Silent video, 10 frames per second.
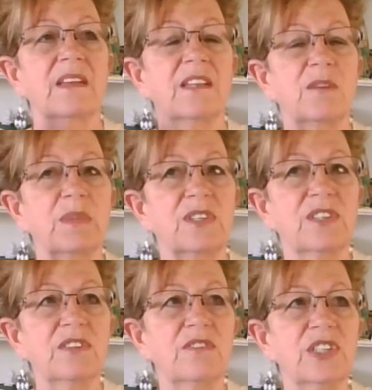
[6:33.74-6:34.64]
Number
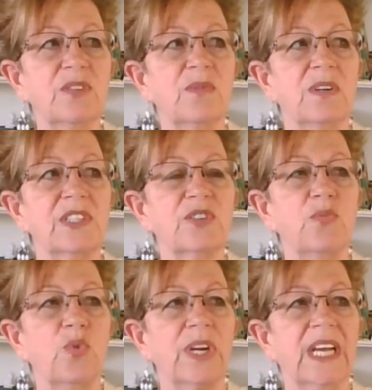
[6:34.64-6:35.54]
two, she wants you,
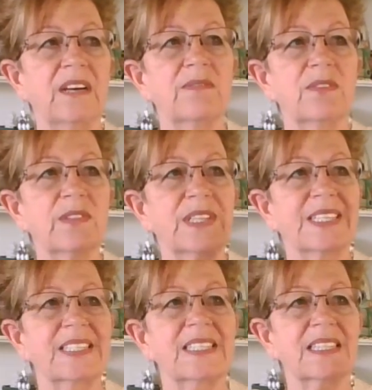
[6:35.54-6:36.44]
whatever
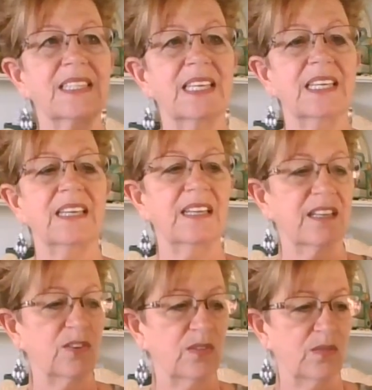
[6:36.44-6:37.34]
this thing
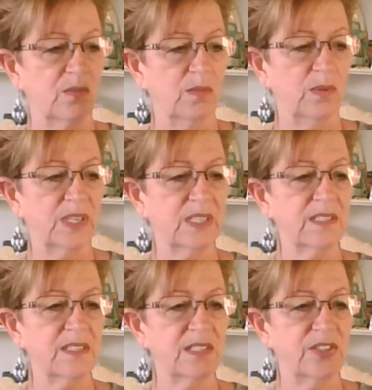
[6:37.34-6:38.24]

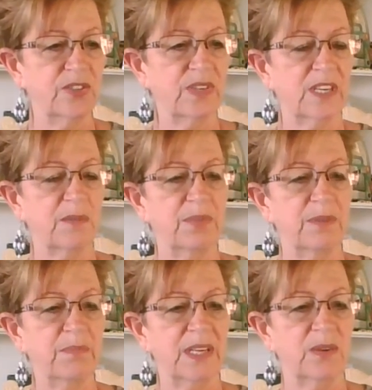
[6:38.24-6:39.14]
was that you kind of
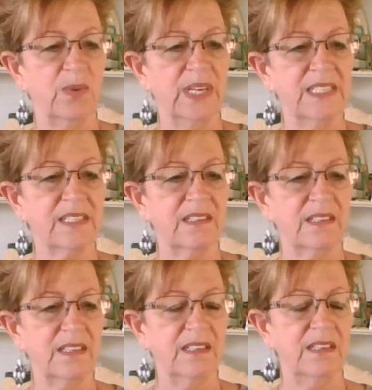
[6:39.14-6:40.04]
put by the
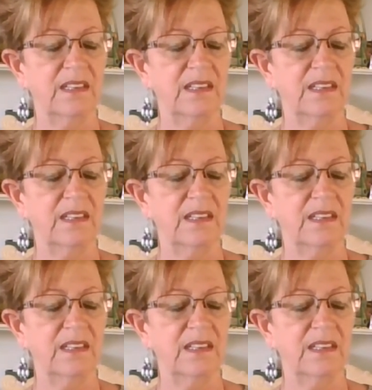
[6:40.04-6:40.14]
wayside,